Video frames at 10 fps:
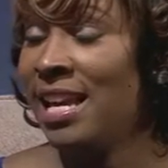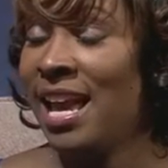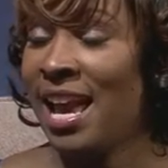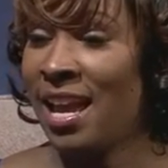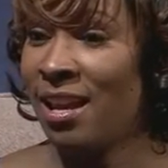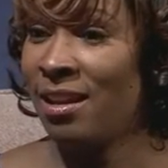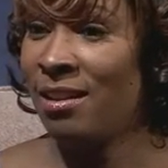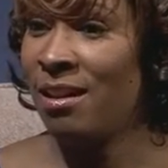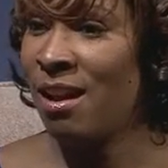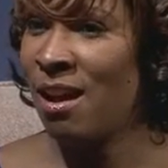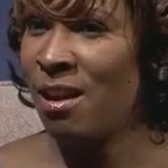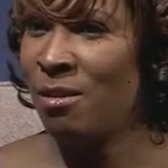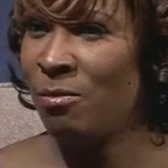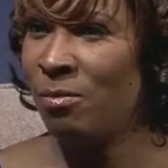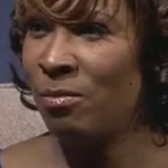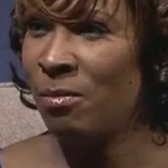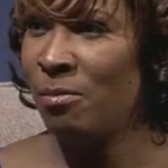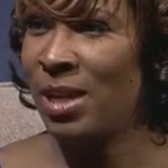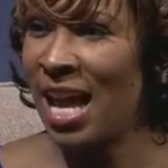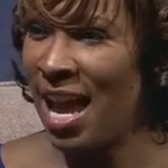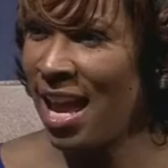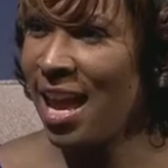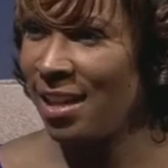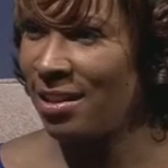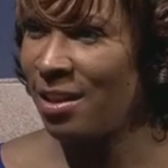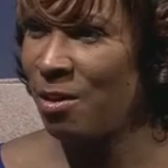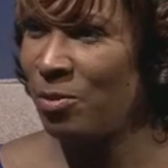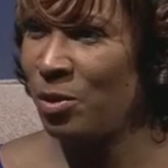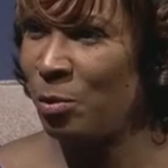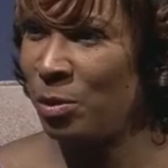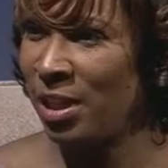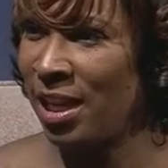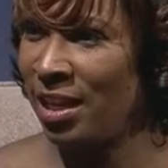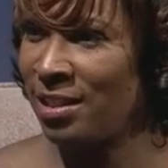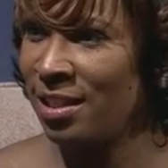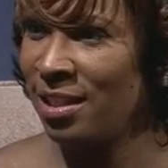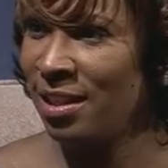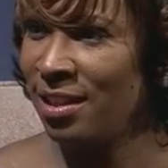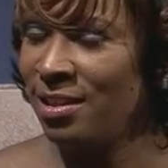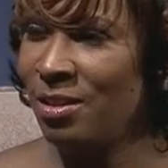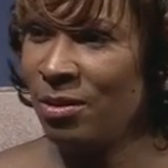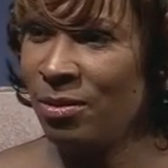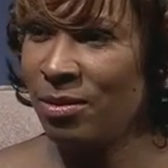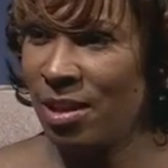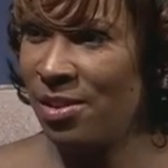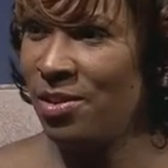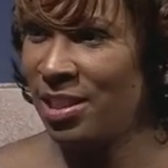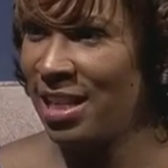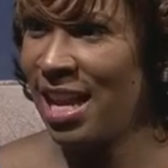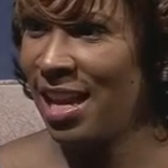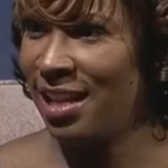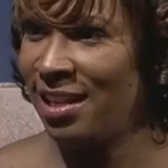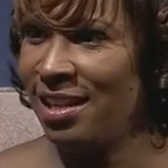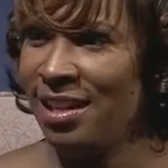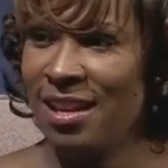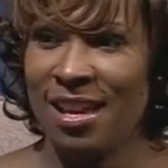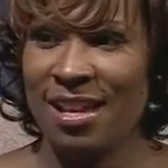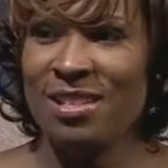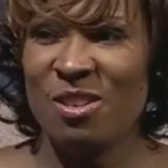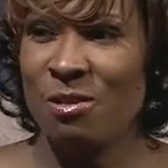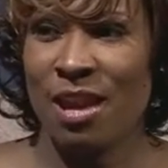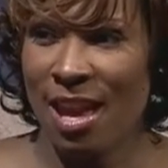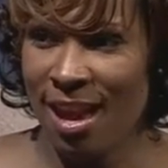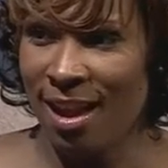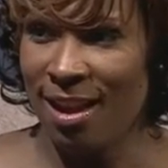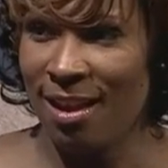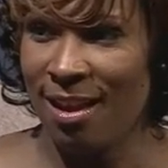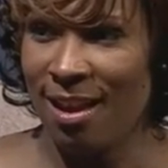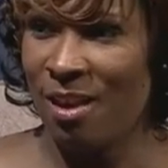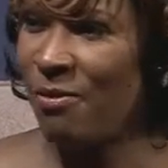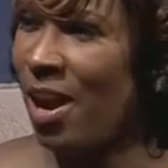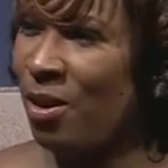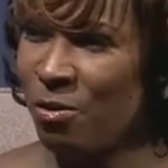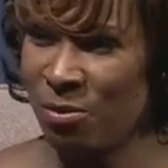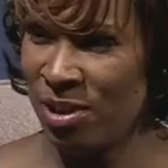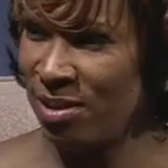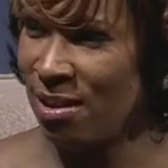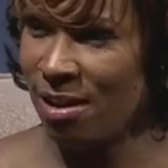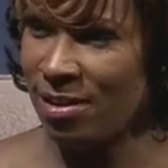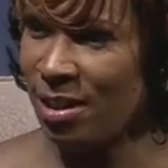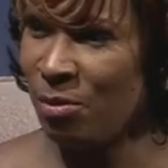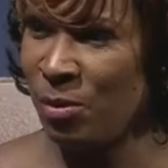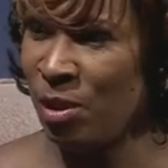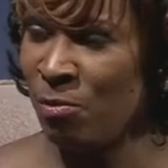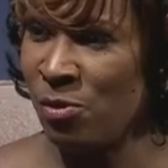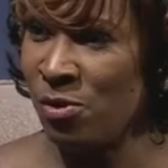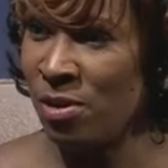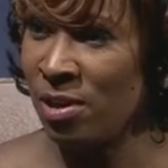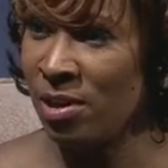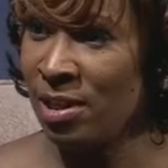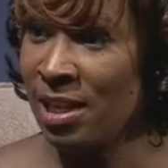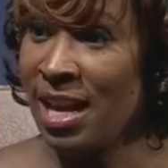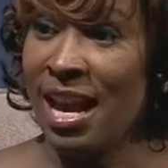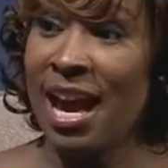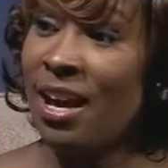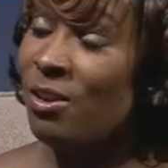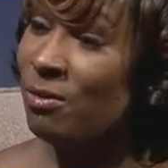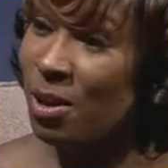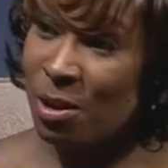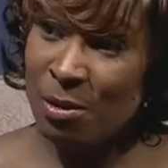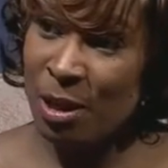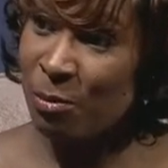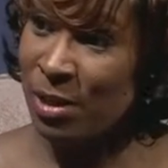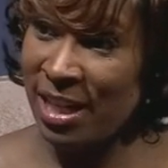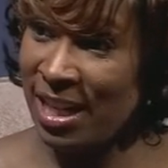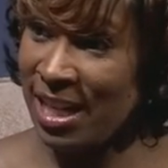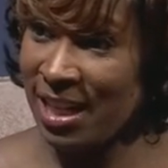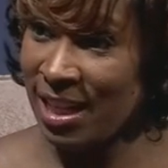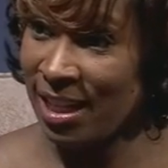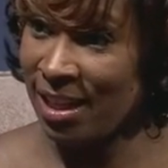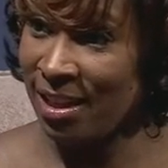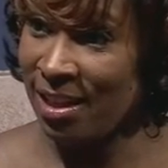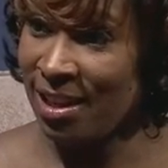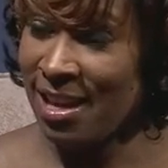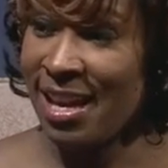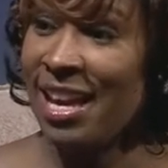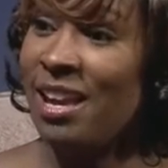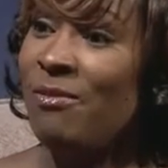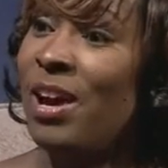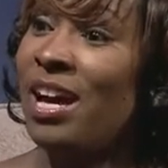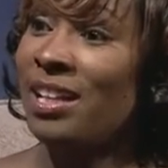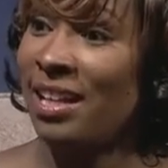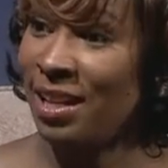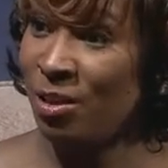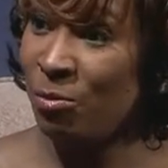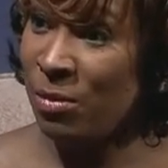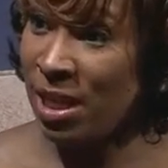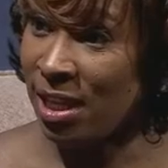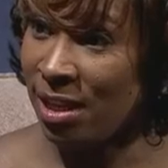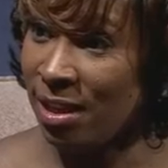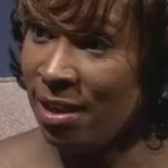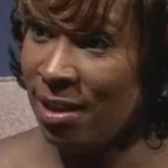And but I had to come to a place to understand it's okay if I don't want to talk to him anymore. I don't owe him anything. He violated me.